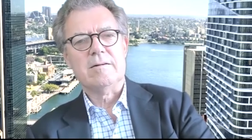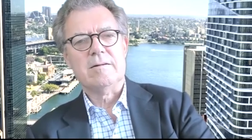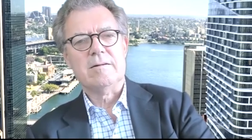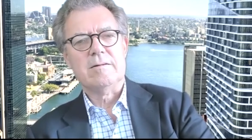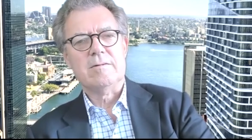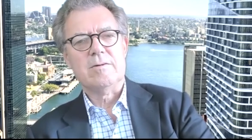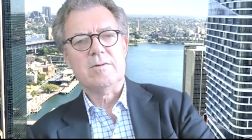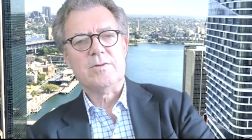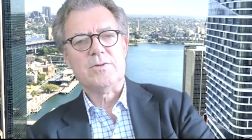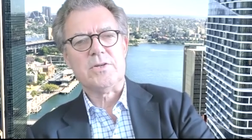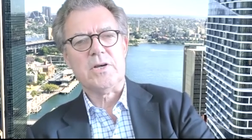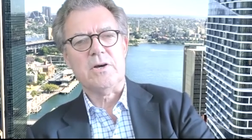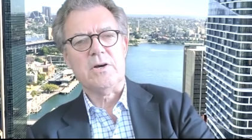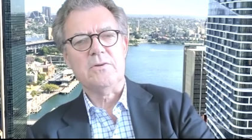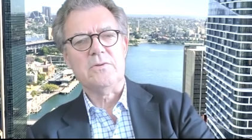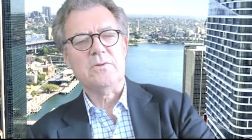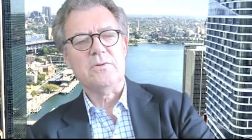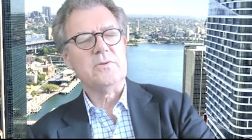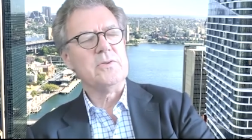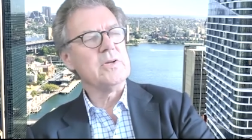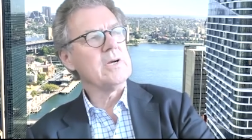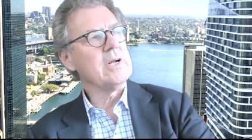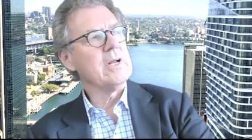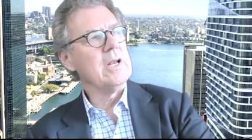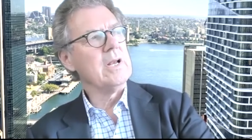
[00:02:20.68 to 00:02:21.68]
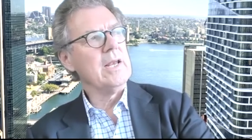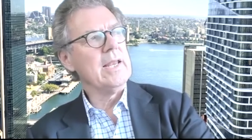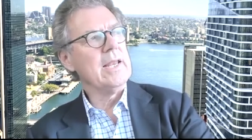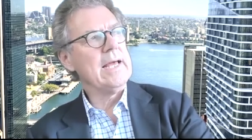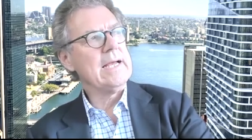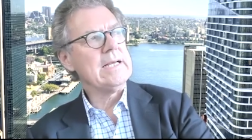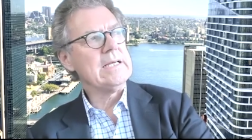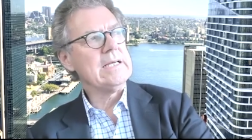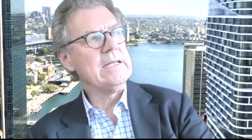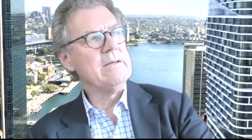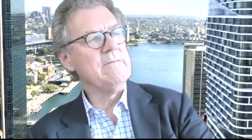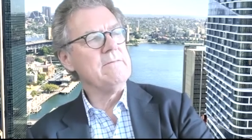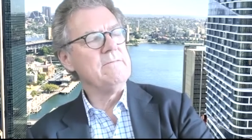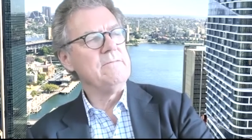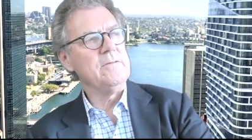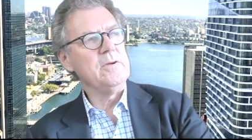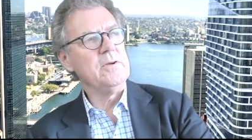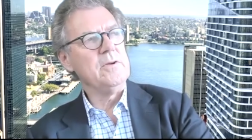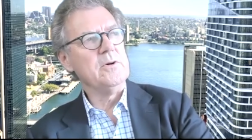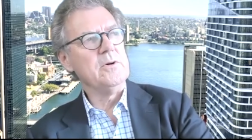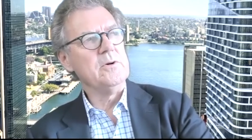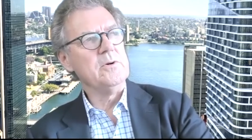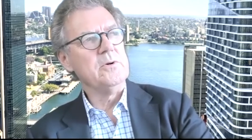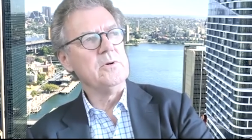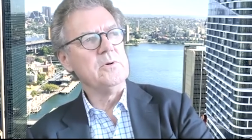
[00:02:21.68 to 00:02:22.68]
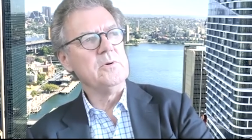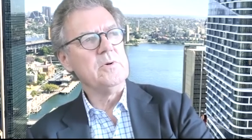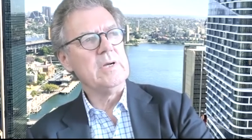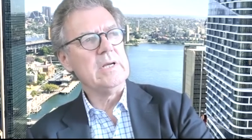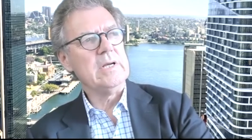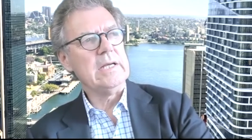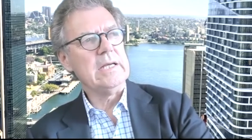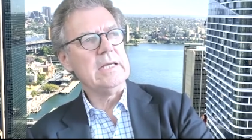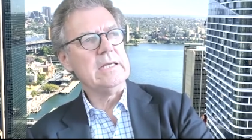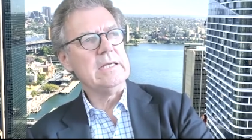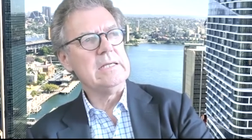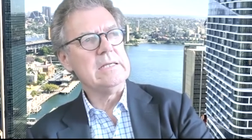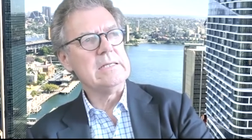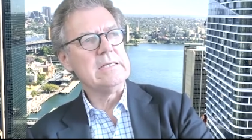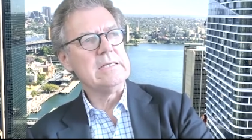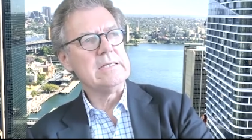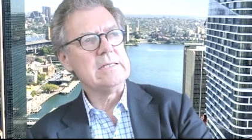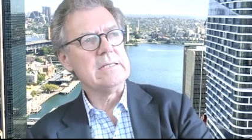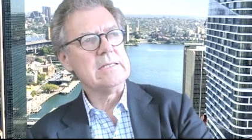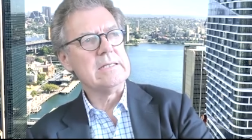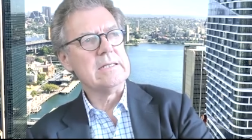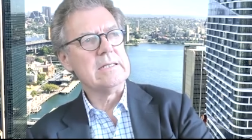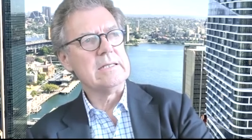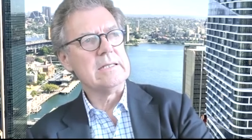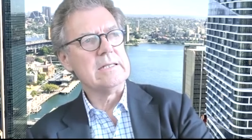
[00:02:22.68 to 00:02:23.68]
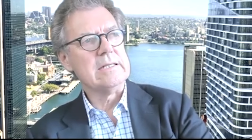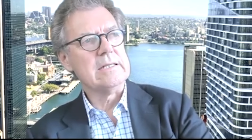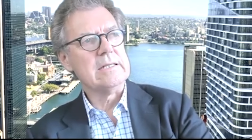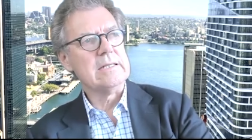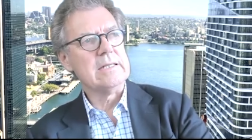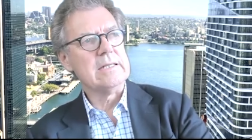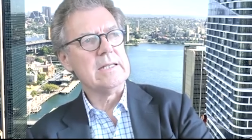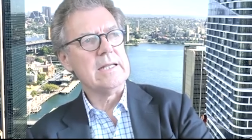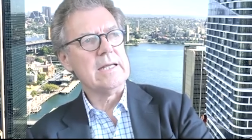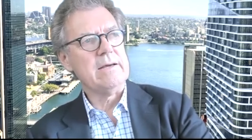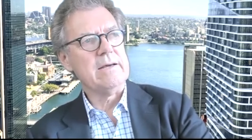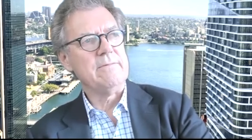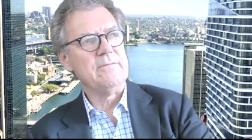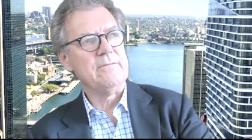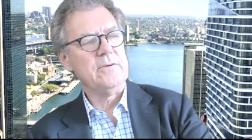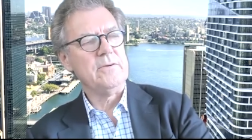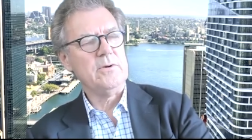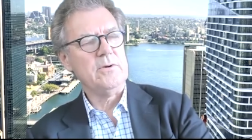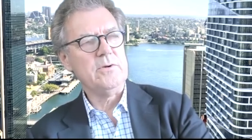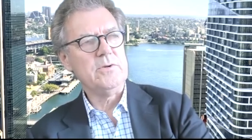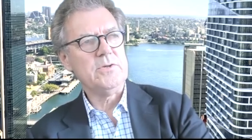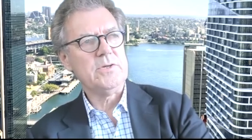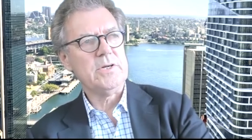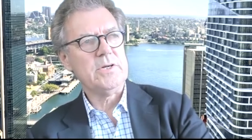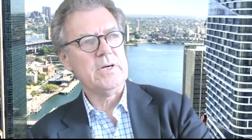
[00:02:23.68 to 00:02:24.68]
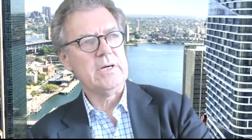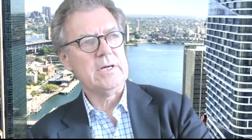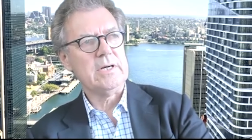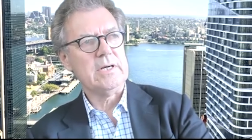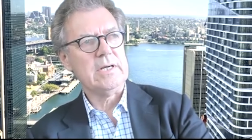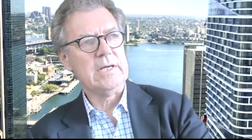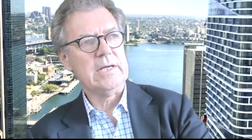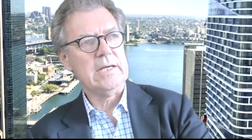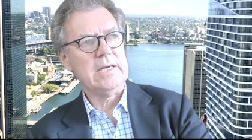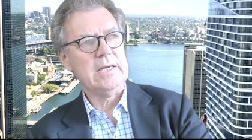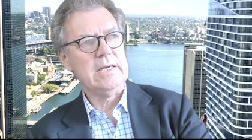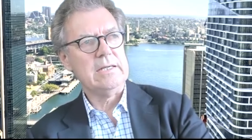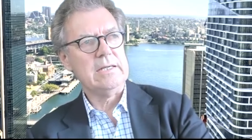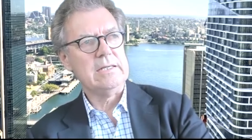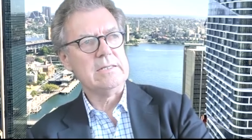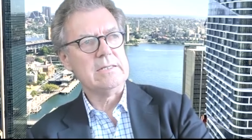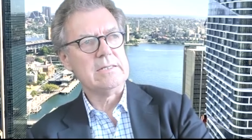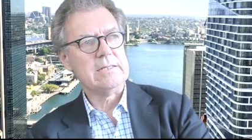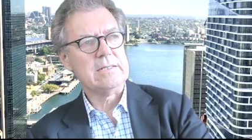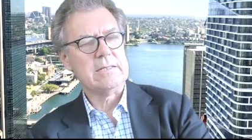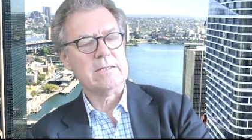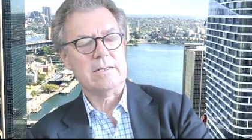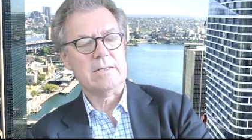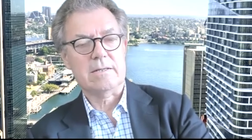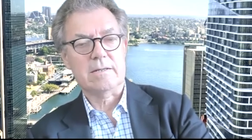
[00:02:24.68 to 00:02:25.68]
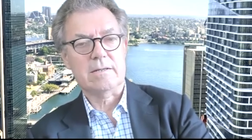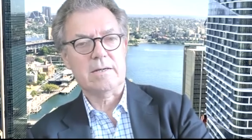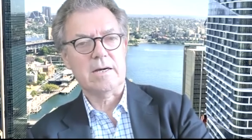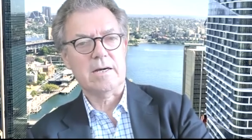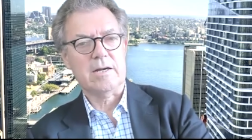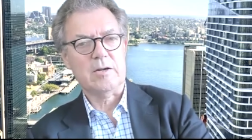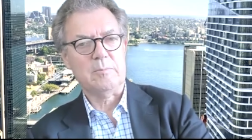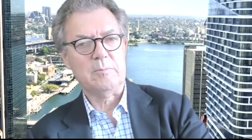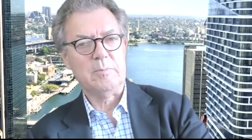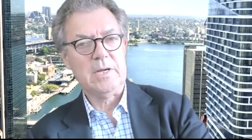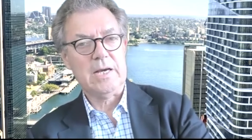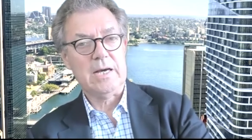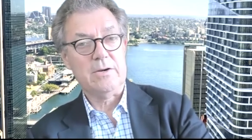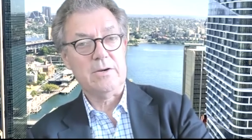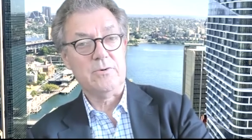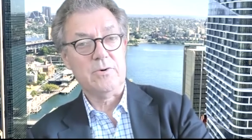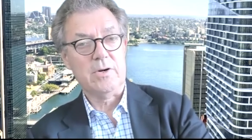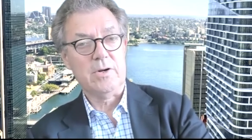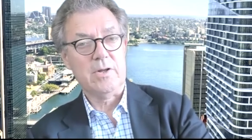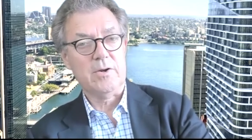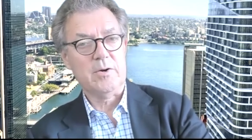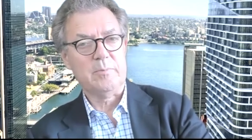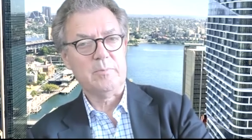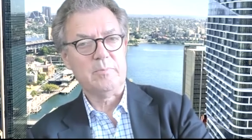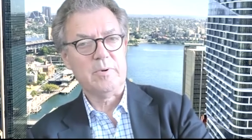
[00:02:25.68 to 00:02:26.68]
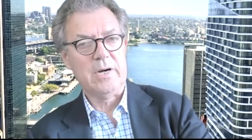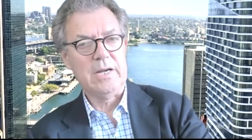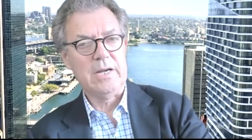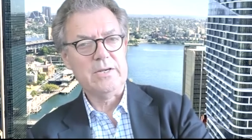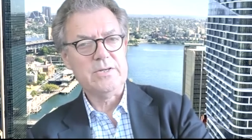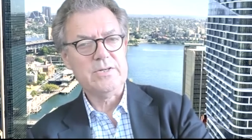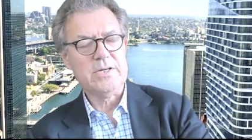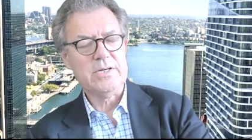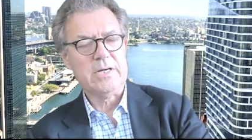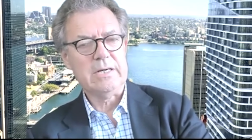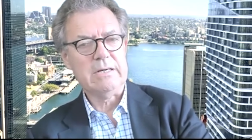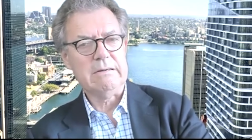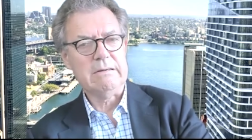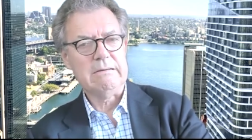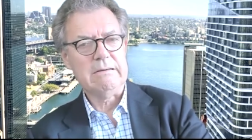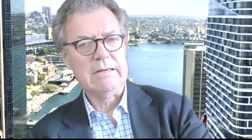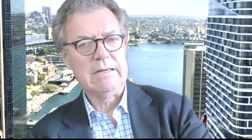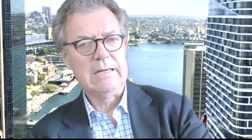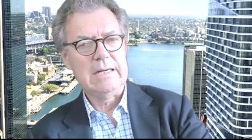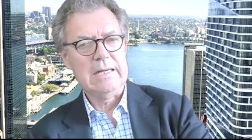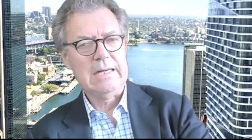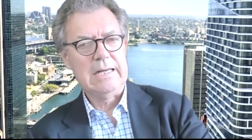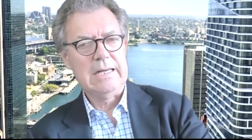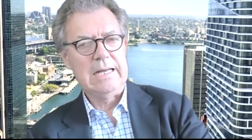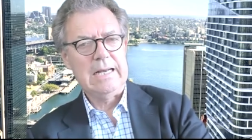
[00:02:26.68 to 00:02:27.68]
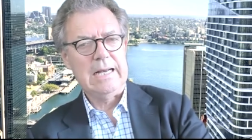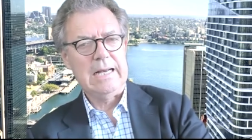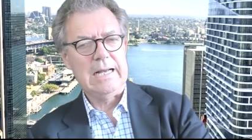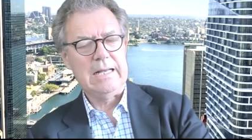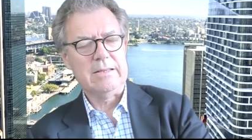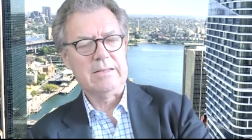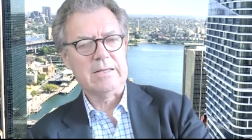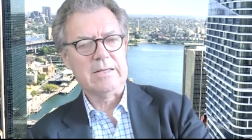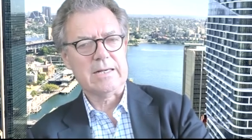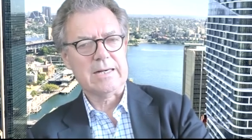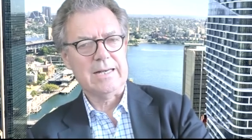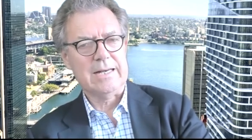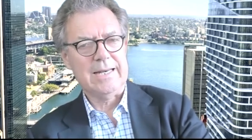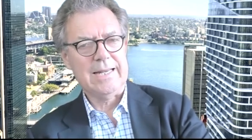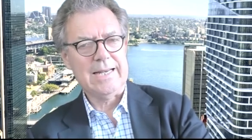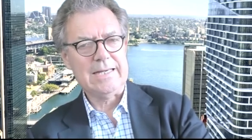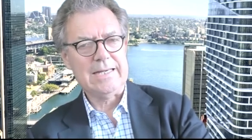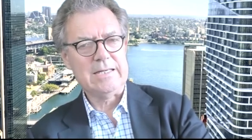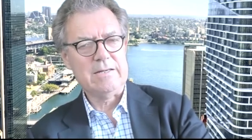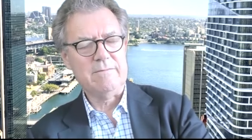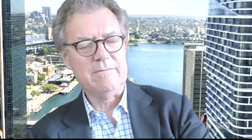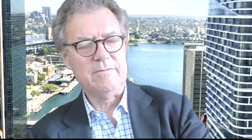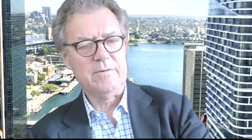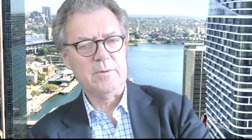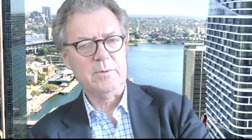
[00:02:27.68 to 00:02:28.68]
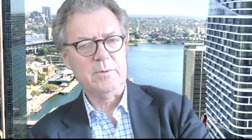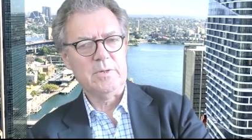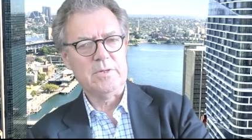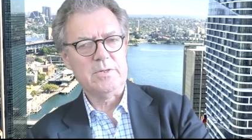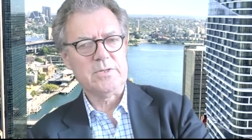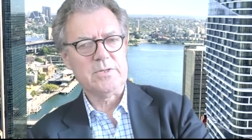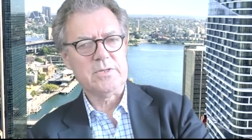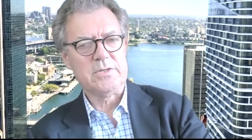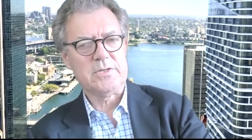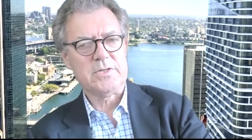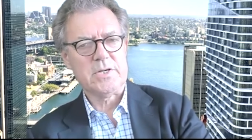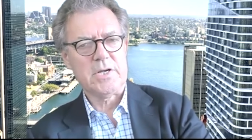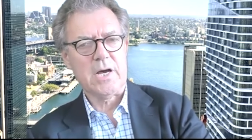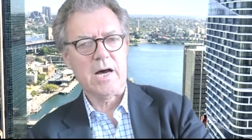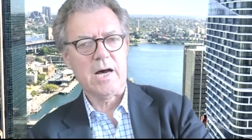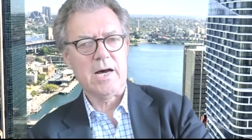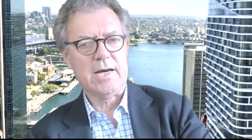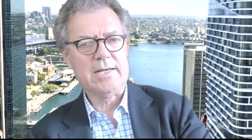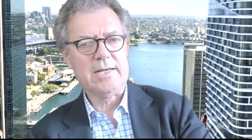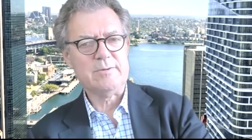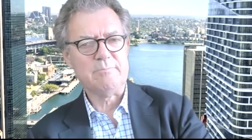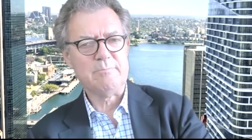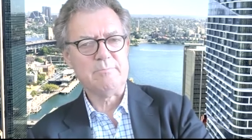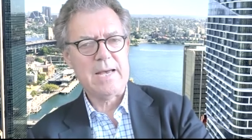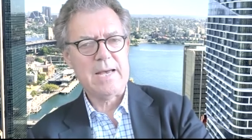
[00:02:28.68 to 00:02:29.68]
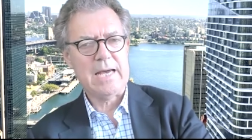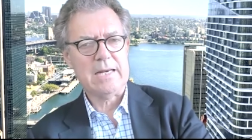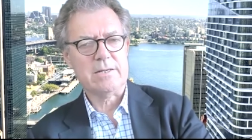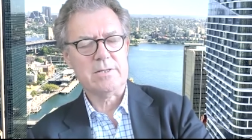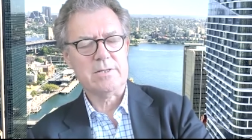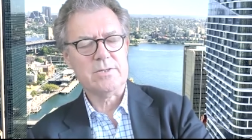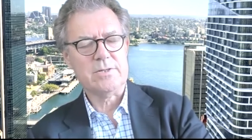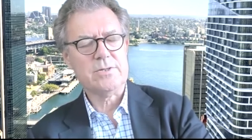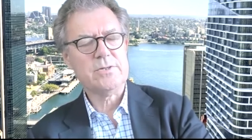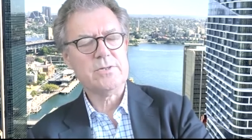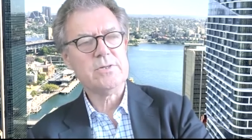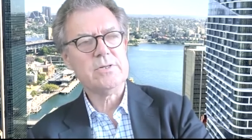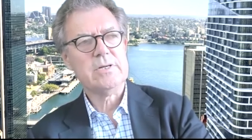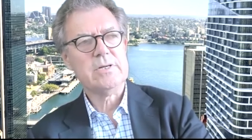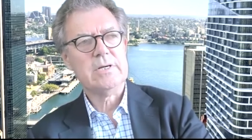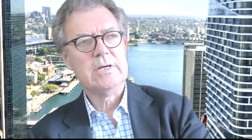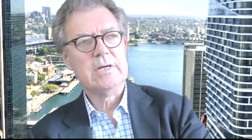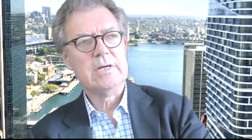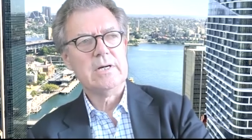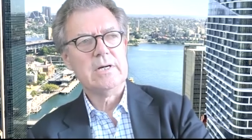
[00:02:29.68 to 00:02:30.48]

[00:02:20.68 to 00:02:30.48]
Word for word: papers? So, the collective view is that their future is going to be under a lot of pressure and the collective view is that size matters.